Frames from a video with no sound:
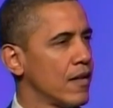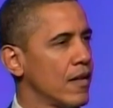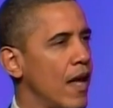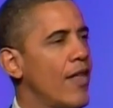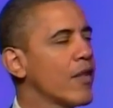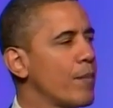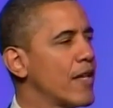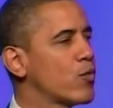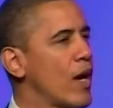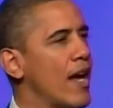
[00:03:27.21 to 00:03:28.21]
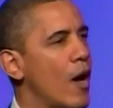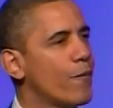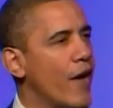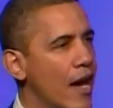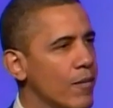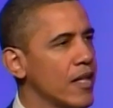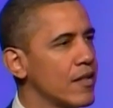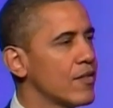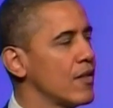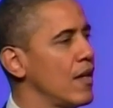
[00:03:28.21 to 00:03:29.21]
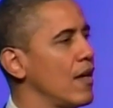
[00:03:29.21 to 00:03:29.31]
They think the best way to help families